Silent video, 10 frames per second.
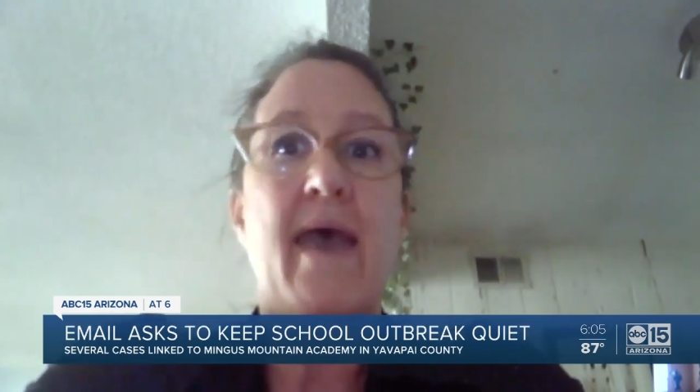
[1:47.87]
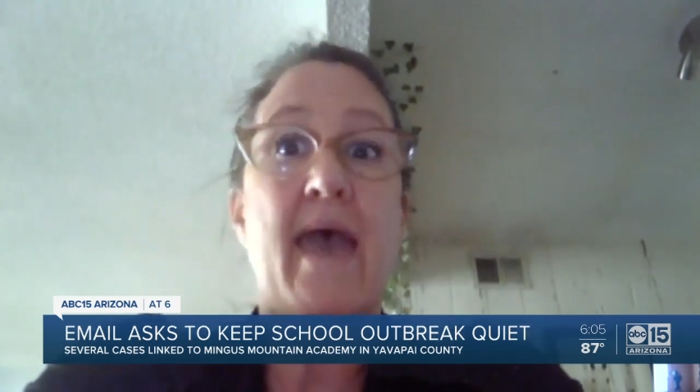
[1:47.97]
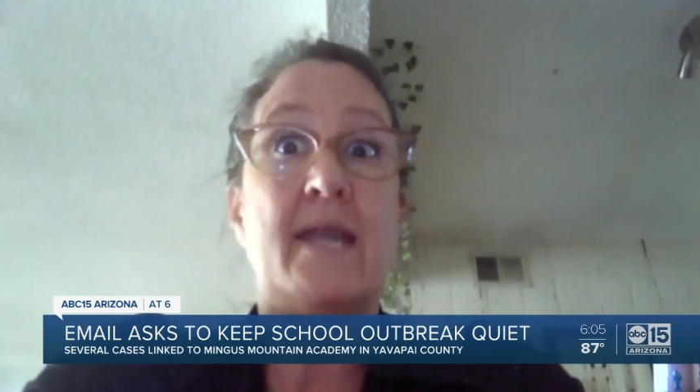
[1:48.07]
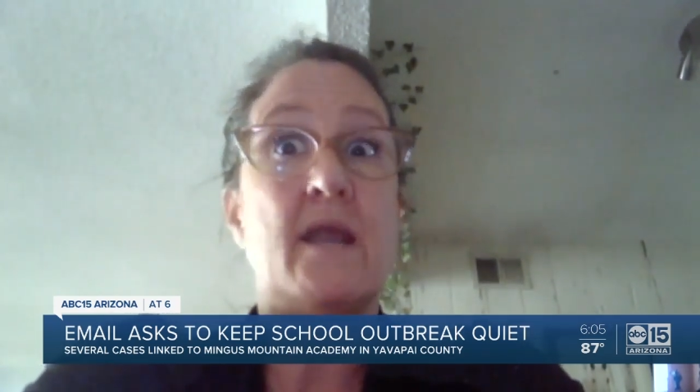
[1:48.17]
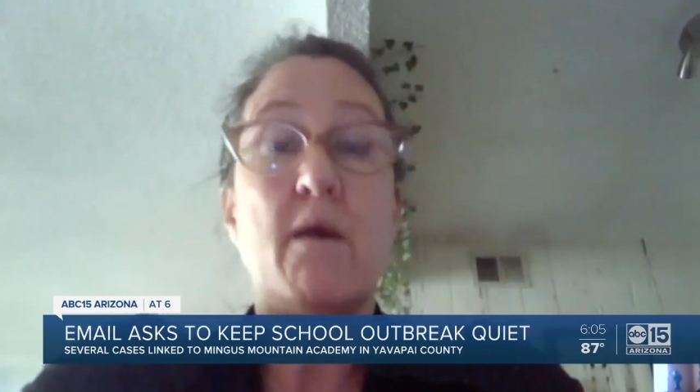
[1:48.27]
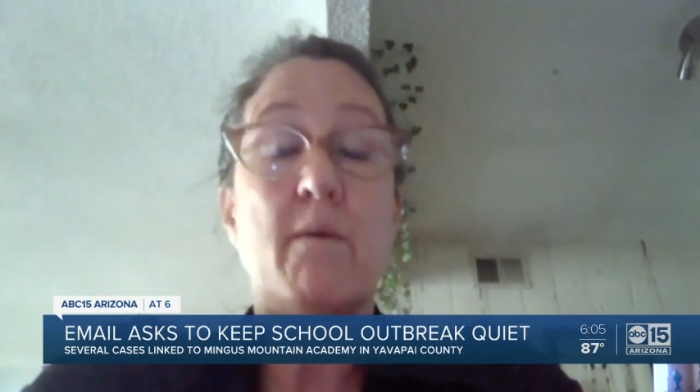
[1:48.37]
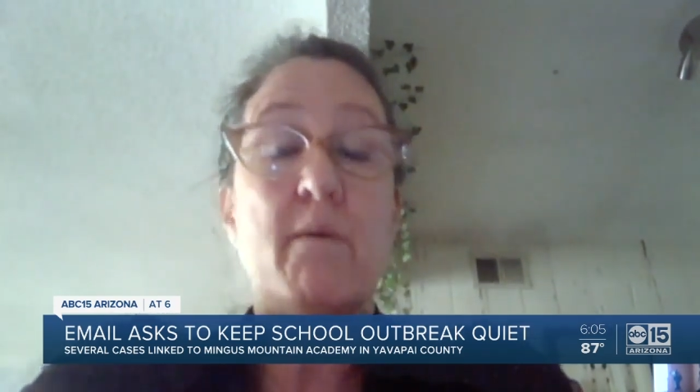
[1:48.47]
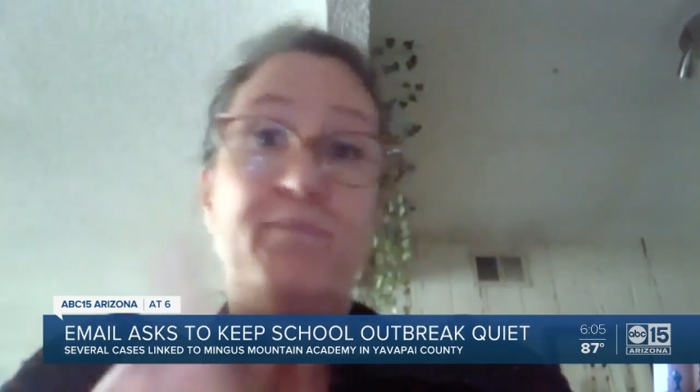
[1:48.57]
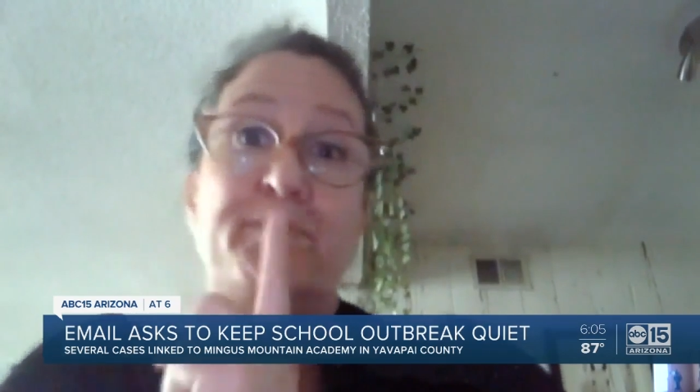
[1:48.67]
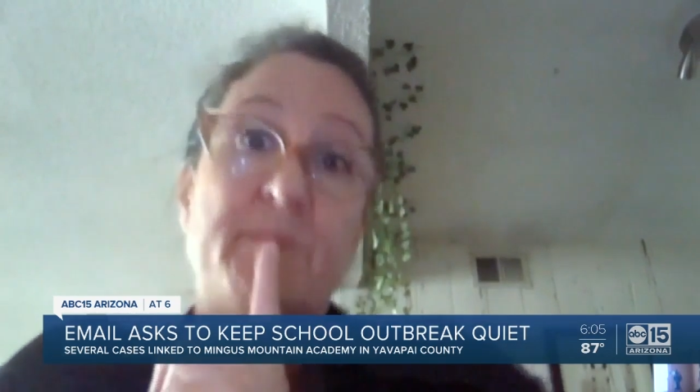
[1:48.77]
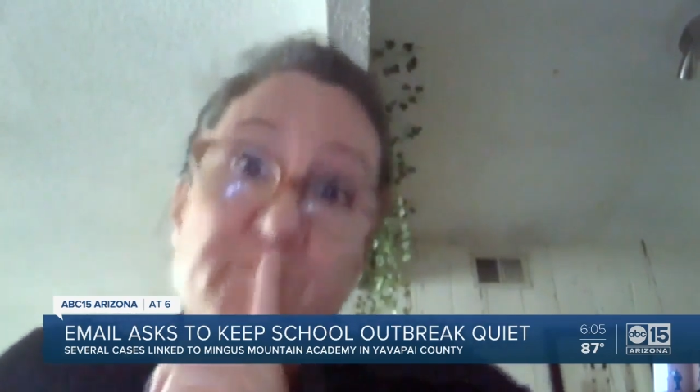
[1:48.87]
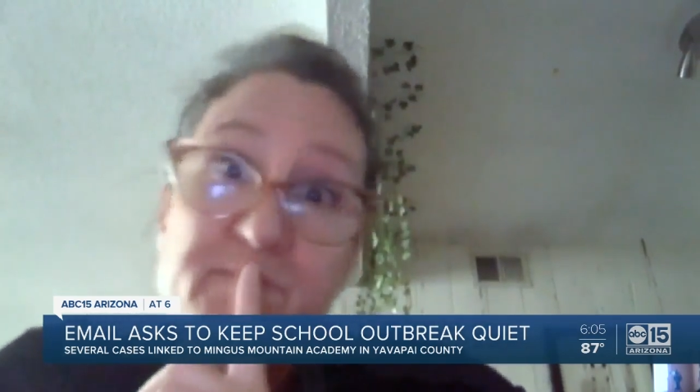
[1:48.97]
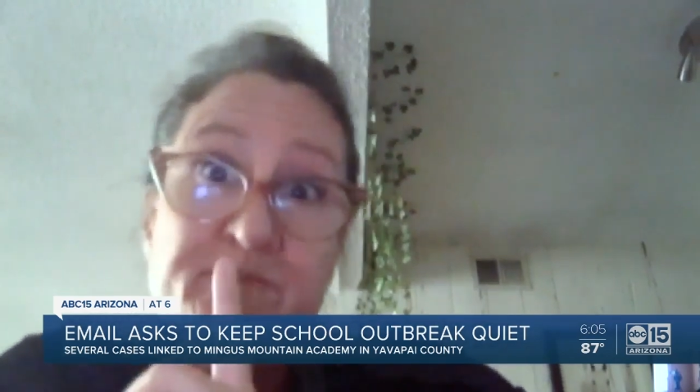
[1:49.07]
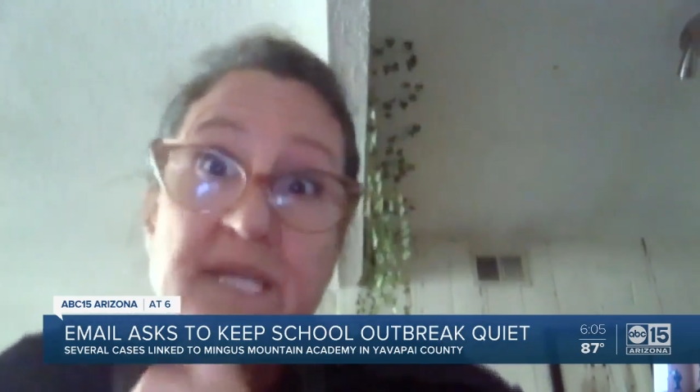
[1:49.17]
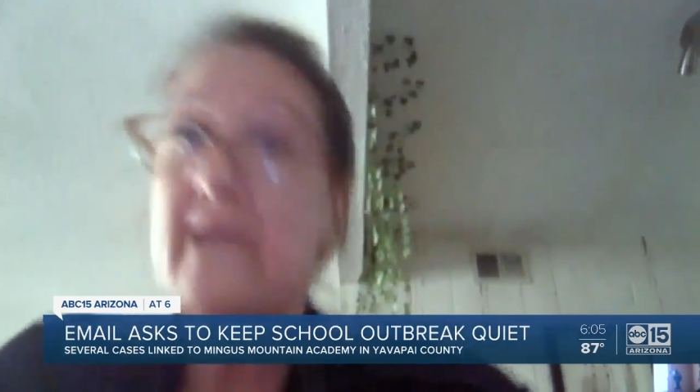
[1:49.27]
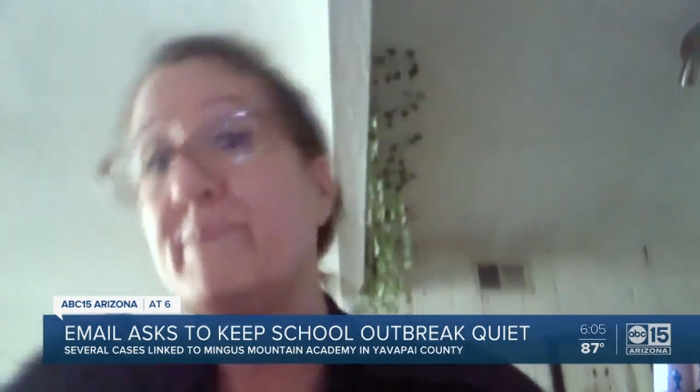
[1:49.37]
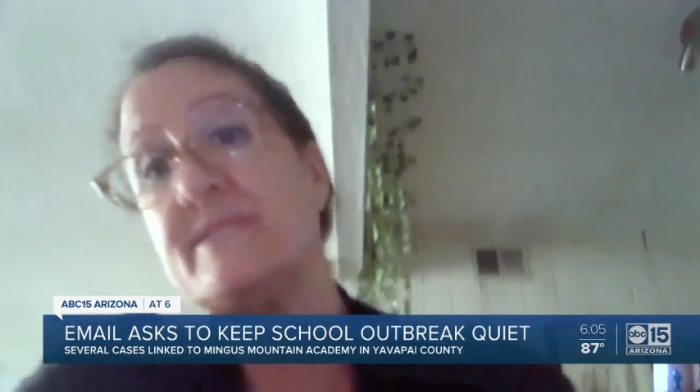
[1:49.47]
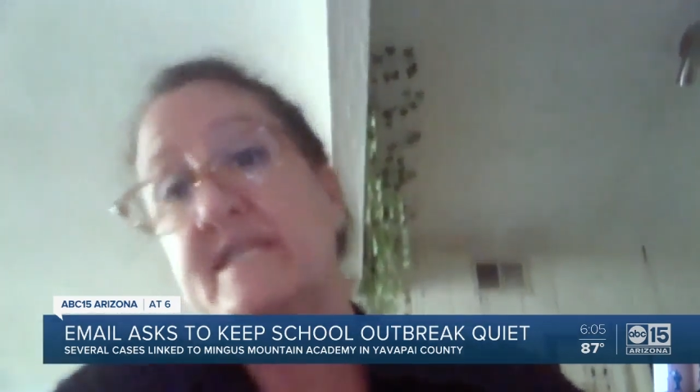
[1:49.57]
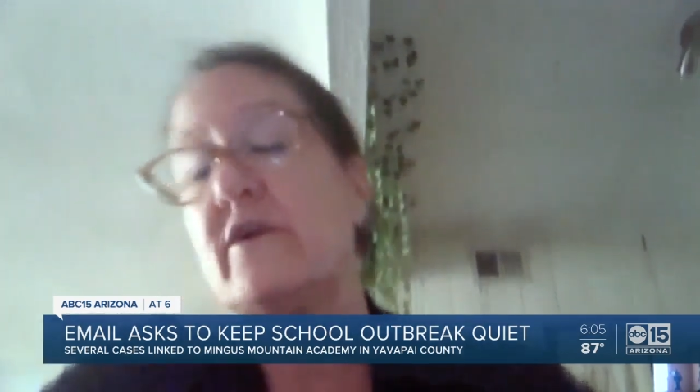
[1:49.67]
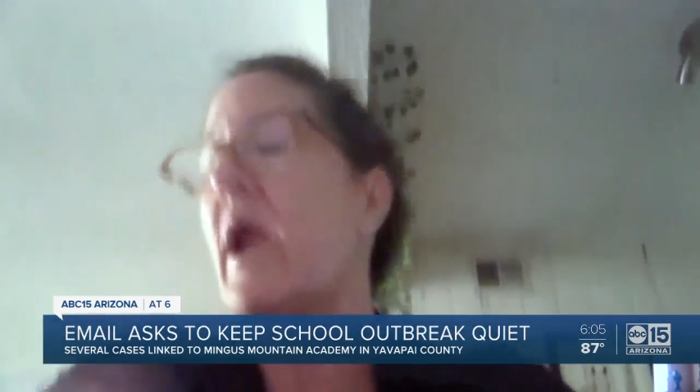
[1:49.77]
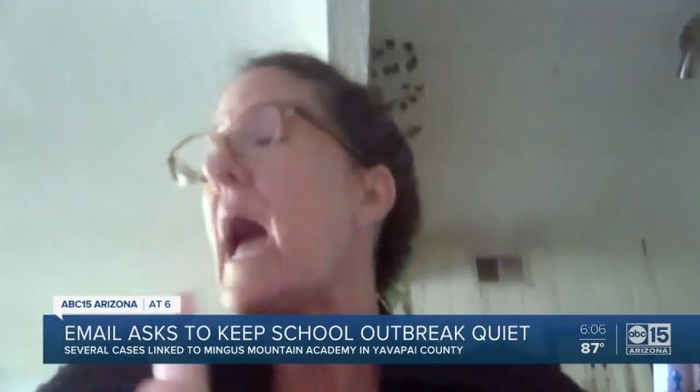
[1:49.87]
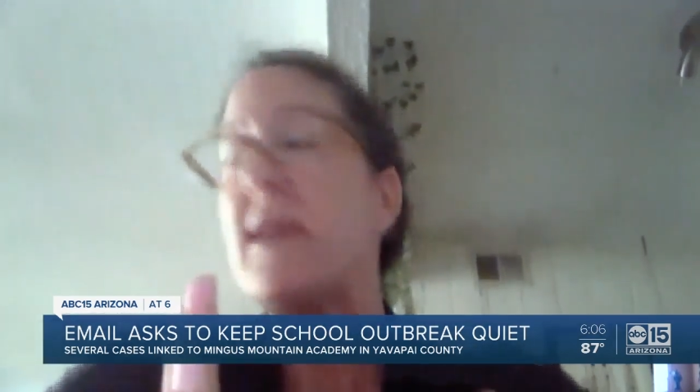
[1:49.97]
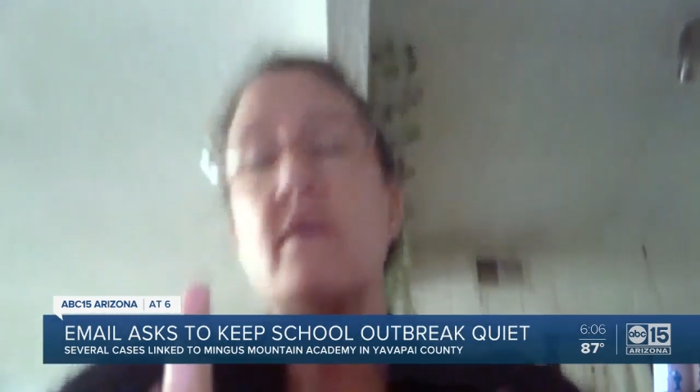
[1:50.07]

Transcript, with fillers: And keep it secret.